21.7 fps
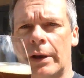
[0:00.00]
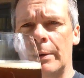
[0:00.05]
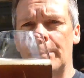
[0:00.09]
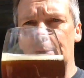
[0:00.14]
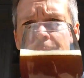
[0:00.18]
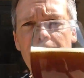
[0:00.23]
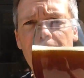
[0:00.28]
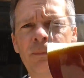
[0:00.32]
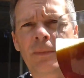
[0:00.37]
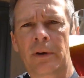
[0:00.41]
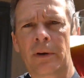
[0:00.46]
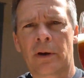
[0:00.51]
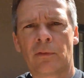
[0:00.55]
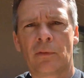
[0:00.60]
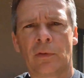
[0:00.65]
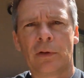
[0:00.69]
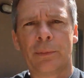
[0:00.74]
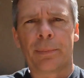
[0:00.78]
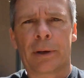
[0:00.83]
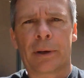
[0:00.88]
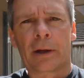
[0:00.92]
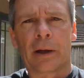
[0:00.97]
maybe
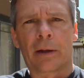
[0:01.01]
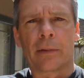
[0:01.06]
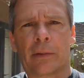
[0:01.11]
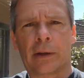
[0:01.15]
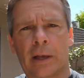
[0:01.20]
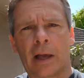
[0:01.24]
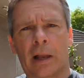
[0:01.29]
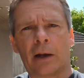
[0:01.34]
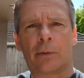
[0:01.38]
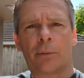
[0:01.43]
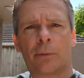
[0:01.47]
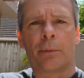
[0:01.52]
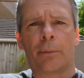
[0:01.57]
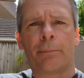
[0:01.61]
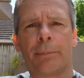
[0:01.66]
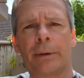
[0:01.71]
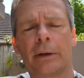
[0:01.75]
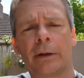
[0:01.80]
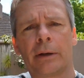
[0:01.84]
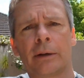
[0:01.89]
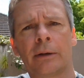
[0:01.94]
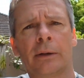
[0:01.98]
hopefully pick up the colour a bit
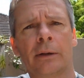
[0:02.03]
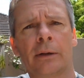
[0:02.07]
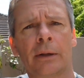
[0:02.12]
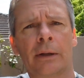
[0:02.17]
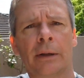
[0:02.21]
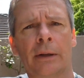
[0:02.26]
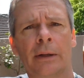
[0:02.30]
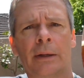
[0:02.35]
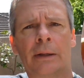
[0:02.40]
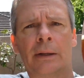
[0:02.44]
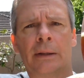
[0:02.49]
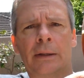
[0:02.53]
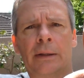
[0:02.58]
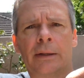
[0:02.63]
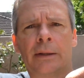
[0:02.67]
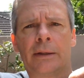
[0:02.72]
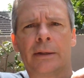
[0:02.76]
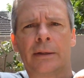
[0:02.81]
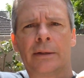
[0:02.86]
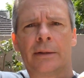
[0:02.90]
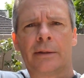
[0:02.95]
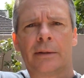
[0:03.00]
better.
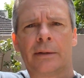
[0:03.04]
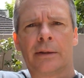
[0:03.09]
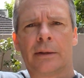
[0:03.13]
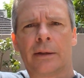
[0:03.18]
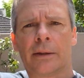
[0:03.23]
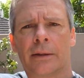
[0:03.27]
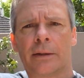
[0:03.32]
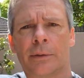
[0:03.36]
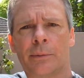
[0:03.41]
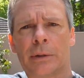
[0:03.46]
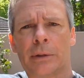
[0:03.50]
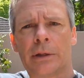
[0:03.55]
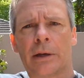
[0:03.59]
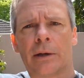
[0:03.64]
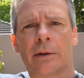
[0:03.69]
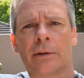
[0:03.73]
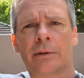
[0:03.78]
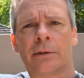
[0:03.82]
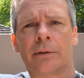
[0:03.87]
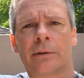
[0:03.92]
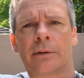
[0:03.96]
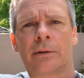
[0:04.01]
There we
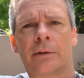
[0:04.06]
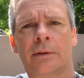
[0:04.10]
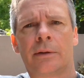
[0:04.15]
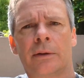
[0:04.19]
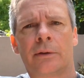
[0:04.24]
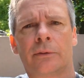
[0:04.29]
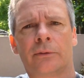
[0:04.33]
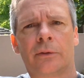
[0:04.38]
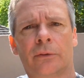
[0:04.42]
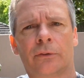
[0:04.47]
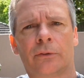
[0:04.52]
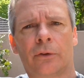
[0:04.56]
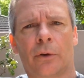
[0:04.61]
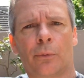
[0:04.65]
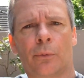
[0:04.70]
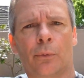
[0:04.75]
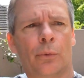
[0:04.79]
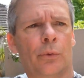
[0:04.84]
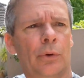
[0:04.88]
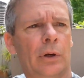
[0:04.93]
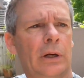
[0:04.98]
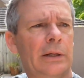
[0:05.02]
go. So it's got a
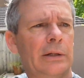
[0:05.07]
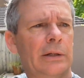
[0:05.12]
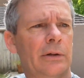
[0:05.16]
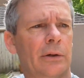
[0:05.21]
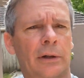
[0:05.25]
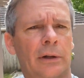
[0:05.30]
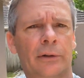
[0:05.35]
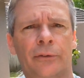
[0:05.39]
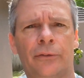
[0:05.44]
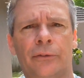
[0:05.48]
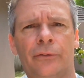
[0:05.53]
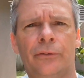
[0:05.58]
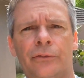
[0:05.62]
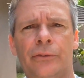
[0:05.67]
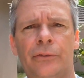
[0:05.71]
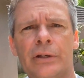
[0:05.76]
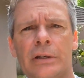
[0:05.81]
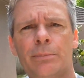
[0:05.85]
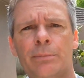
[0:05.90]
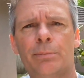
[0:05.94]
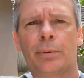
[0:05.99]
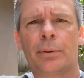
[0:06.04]
really nice
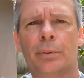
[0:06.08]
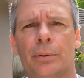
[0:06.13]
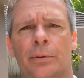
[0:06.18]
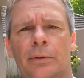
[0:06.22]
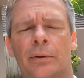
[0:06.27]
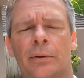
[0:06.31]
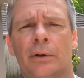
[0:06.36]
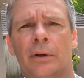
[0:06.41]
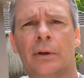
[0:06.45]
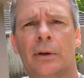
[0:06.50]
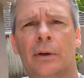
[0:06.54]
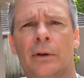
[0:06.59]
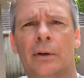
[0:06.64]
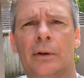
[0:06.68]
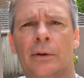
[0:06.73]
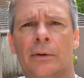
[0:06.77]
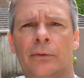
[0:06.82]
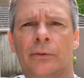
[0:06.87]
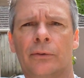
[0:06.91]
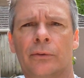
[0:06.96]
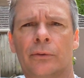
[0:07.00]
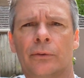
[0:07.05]
deep
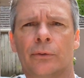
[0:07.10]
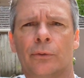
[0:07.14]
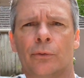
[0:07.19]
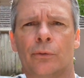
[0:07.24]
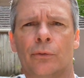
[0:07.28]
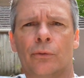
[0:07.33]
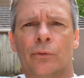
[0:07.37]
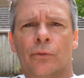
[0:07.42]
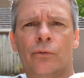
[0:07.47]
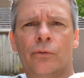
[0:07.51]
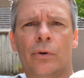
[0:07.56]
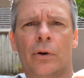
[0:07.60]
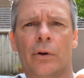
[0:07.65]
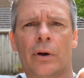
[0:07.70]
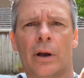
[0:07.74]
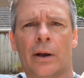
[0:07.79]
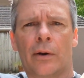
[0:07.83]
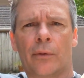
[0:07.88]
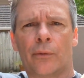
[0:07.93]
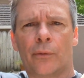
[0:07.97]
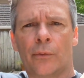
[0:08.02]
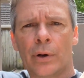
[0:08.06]
sort
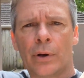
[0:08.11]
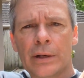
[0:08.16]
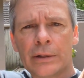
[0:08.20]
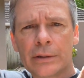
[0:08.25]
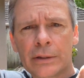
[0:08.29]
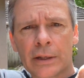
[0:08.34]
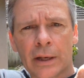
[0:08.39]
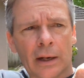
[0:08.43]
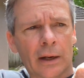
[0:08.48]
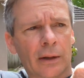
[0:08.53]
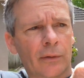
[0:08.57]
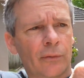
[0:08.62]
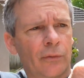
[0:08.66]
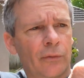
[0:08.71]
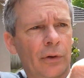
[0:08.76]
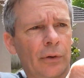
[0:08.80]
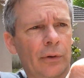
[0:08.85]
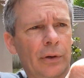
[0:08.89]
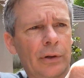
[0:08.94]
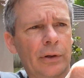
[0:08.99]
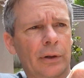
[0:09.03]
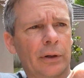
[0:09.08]
of red colour,
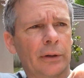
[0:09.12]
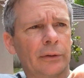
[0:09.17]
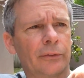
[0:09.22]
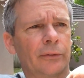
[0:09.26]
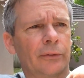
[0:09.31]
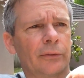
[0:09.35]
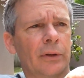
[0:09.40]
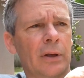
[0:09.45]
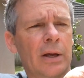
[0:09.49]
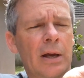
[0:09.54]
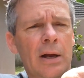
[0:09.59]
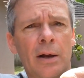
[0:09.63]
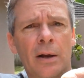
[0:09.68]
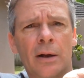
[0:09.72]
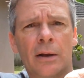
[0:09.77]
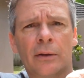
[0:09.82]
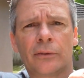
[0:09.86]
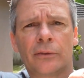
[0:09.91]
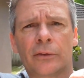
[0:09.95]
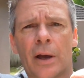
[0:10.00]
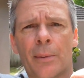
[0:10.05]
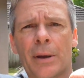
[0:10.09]
very nice.
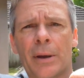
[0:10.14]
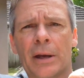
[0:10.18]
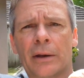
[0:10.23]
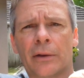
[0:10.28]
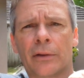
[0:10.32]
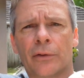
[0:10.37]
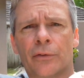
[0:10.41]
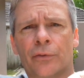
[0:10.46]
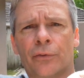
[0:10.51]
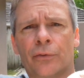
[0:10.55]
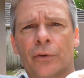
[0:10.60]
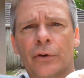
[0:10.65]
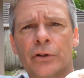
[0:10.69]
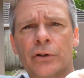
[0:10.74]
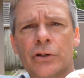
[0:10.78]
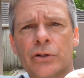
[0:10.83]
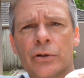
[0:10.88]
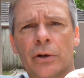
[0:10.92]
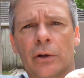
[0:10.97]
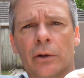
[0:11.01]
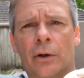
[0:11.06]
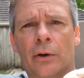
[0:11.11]
It's come out of the
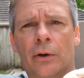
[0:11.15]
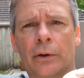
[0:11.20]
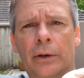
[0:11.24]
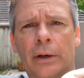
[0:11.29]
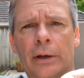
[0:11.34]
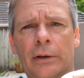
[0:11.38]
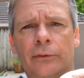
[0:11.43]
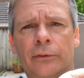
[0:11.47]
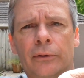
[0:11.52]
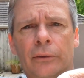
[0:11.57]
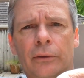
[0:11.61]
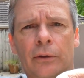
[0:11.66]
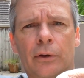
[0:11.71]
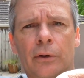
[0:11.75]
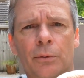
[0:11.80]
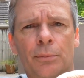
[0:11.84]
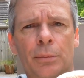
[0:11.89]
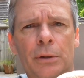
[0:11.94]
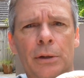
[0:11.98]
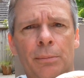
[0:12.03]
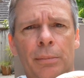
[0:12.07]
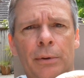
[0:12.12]
fridge not long ago, so there
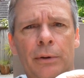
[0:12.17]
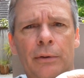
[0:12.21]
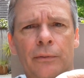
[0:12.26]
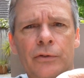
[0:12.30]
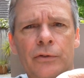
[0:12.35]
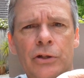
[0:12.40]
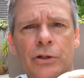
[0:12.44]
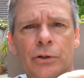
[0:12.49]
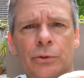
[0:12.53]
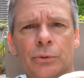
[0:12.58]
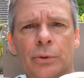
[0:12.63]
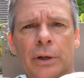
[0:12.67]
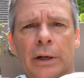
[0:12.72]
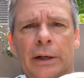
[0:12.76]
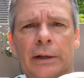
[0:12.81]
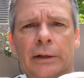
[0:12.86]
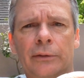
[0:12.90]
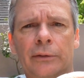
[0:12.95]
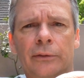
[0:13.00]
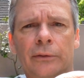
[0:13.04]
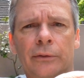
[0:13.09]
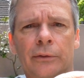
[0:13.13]
could be a bit of chill
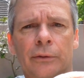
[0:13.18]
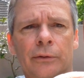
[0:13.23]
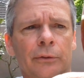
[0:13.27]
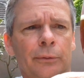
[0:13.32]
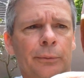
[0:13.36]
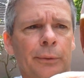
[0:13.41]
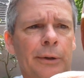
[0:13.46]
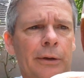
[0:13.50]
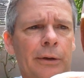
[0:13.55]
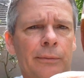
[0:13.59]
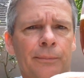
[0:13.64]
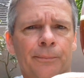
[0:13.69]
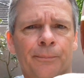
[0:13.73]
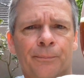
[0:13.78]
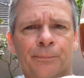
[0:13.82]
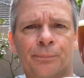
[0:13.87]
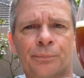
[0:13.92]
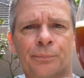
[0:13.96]
haze there as well.